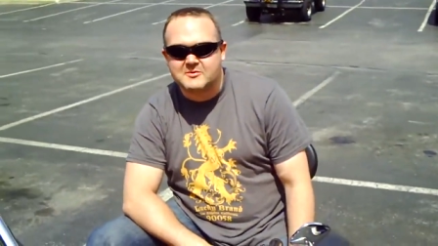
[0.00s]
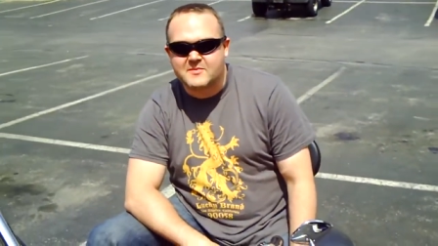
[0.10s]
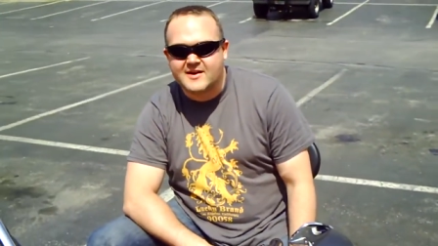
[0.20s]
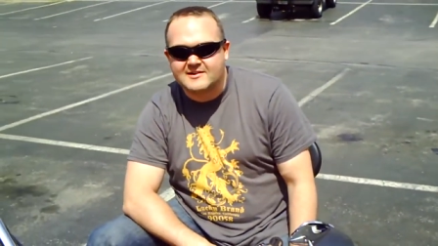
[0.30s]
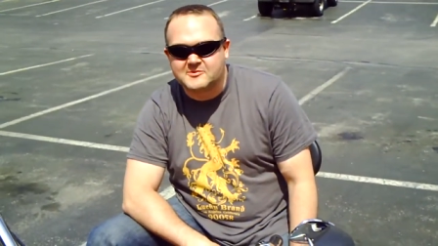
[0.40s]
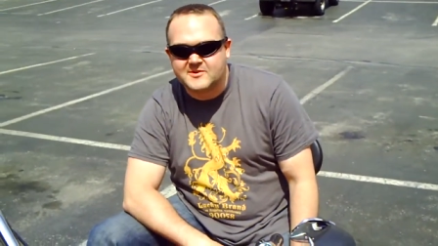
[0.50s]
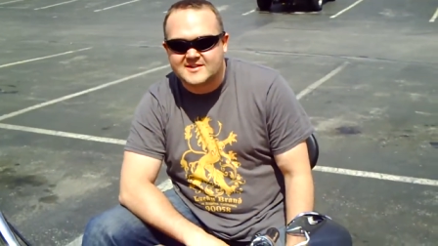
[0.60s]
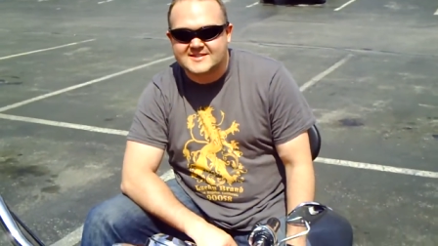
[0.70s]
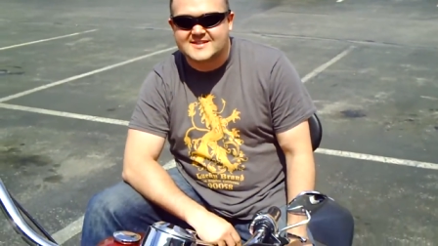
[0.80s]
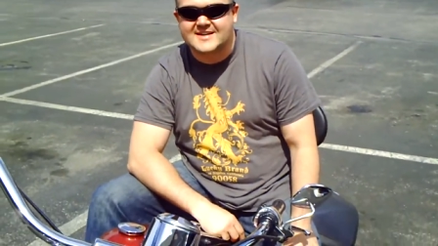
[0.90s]
with Maryland
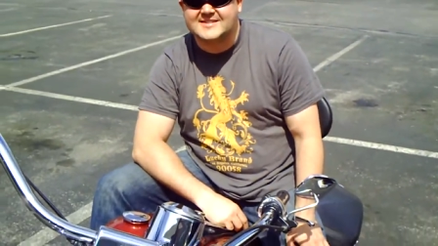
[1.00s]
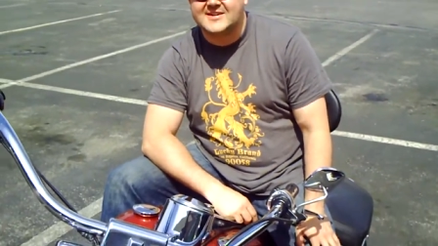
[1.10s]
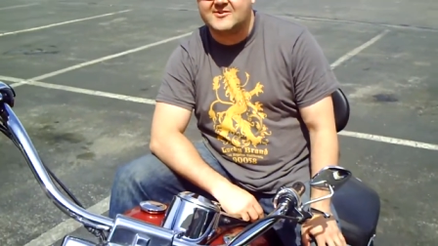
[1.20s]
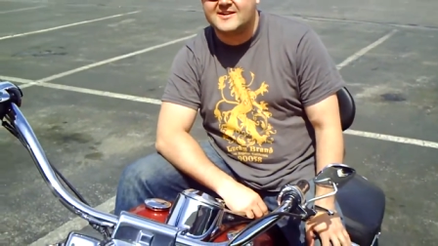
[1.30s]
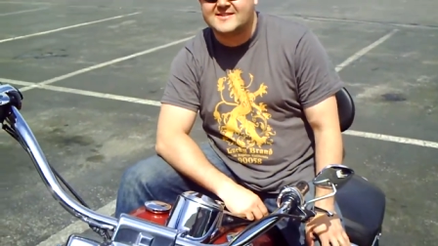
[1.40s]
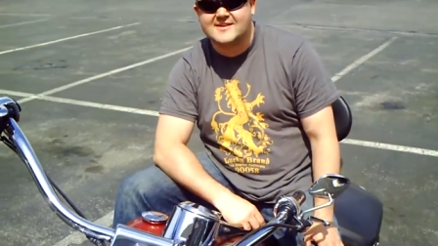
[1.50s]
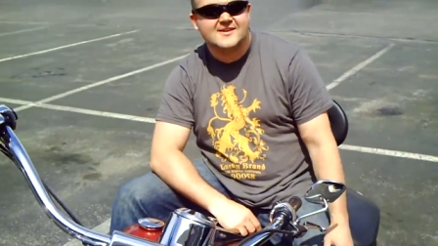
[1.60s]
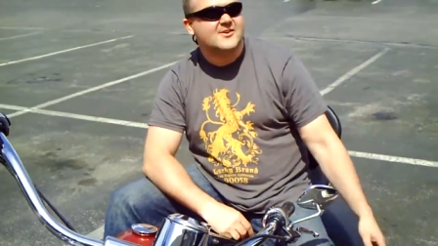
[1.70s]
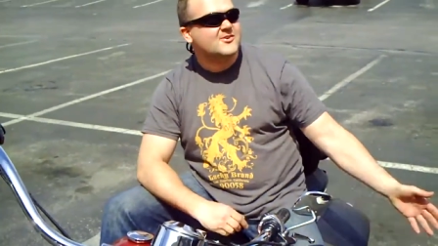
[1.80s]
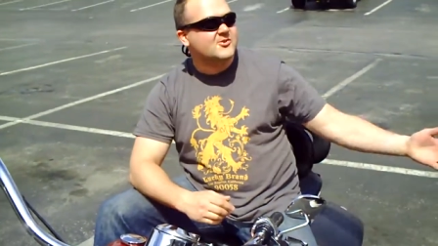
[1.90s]
Real Estate Secrets.
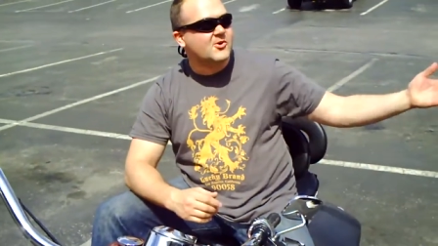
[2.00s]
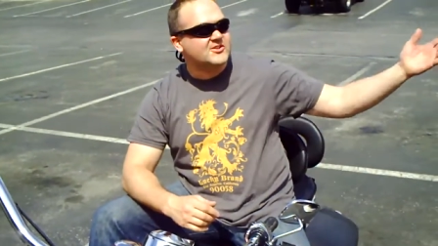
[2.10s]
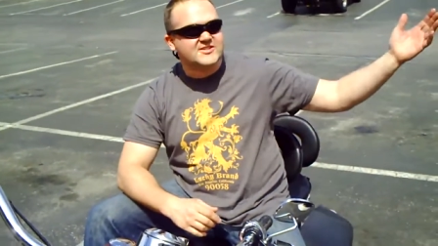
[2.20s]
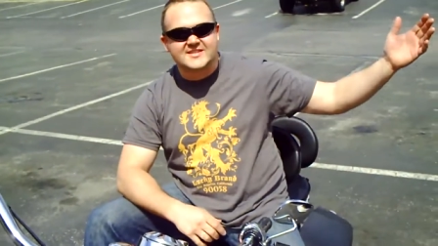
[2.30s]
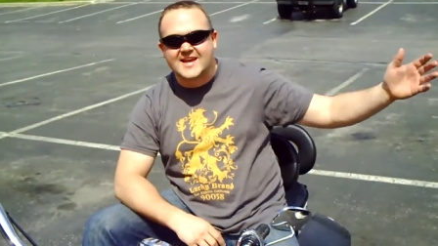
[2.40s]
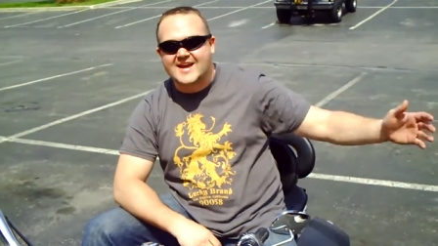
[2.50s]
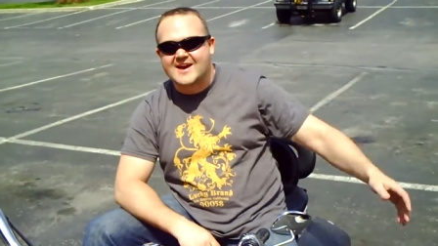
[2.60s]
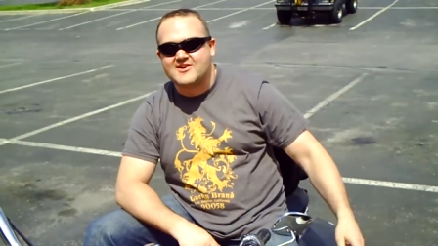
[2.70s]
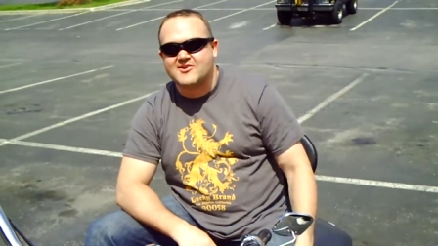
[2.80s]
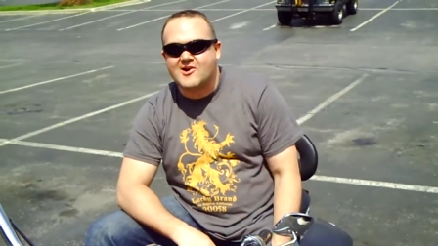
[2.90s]
Gorgeous day
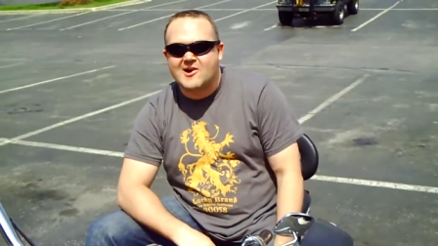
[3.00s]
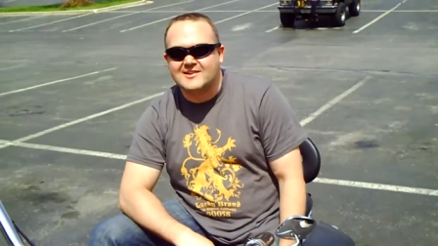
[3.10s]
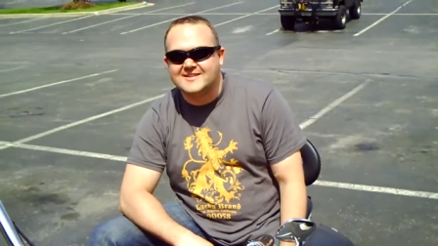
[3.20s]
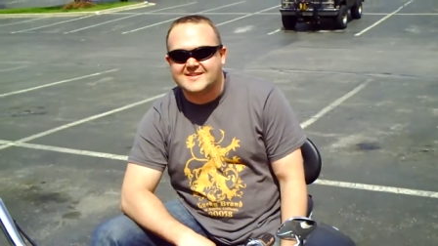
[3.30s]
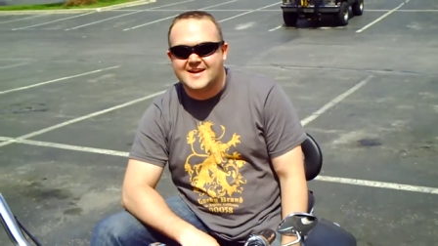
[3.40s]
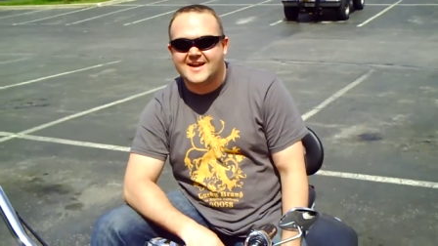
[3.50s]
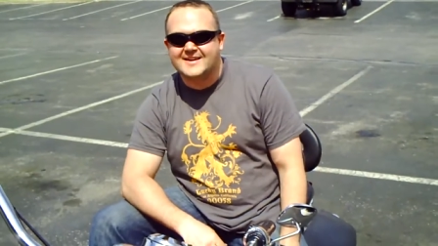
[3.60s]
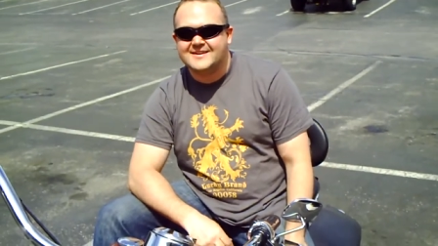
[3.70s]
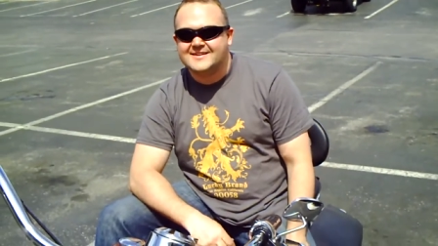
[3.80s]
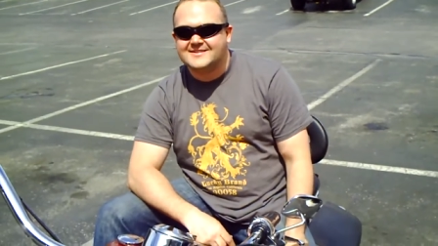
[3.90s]
out on the Harley
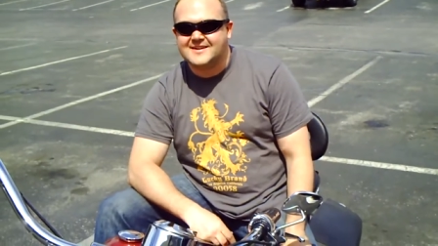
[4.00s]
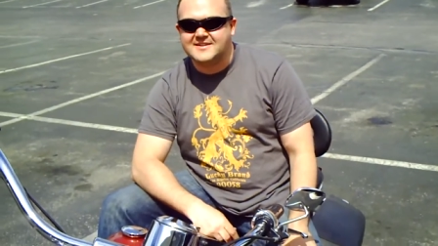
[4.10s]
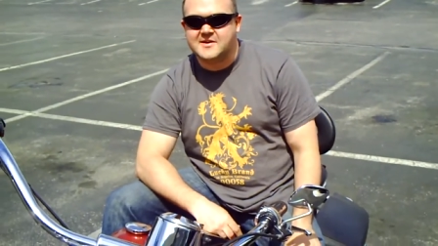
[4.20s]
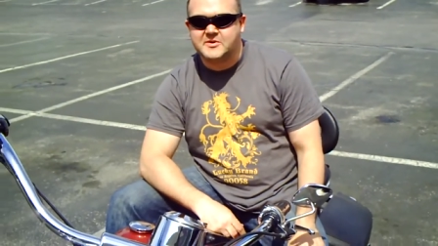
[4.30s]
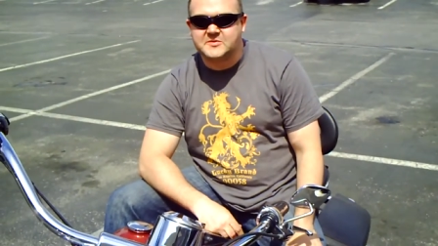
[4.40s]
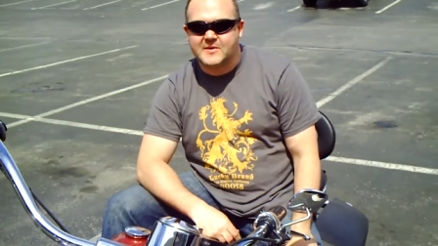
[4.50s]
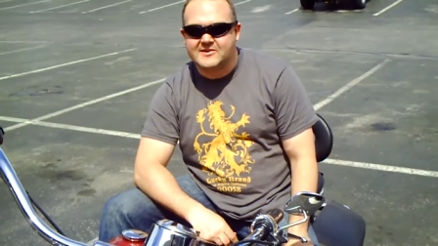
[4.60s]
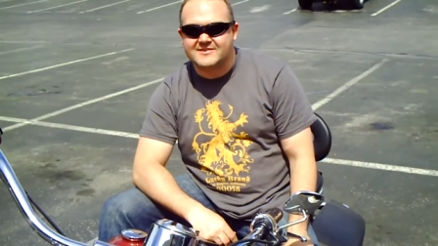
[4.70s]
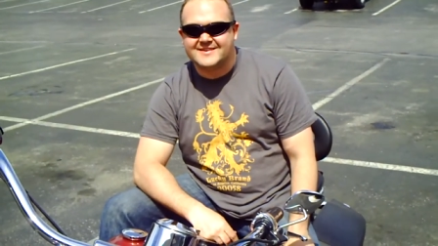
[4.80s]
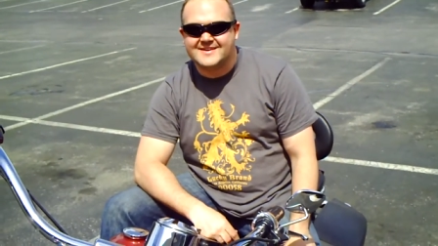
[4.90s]
today. Doesn't get much
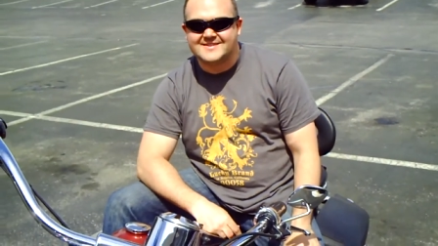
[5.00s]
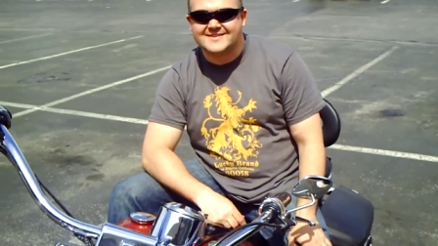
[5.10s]
better than this.